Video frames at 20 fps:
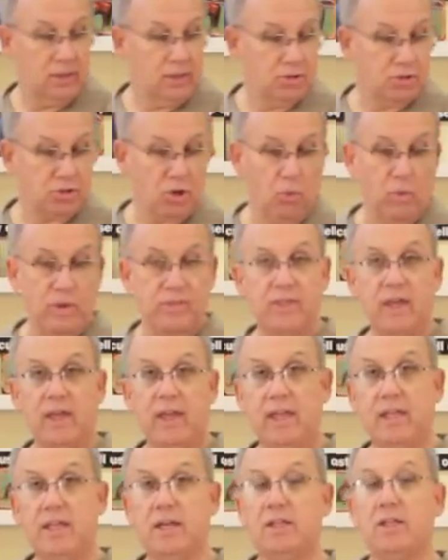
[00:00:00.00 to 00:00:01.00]
So with the
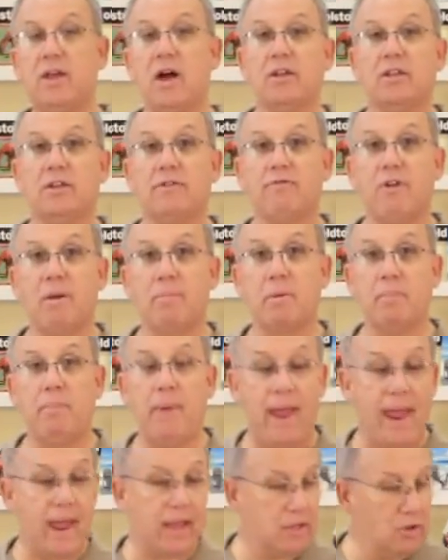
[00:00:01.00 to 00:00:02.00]
heat conductive rubber
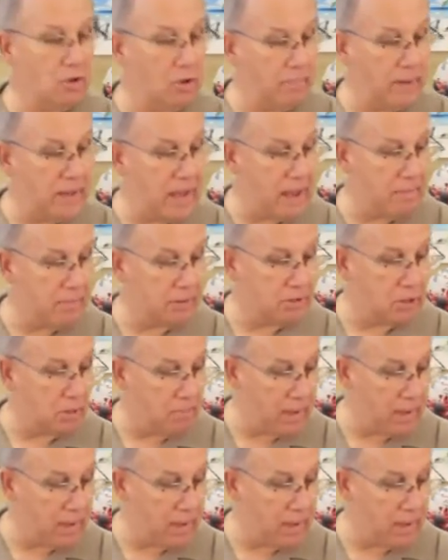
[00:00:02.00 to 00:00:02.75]
pad, you'll be able to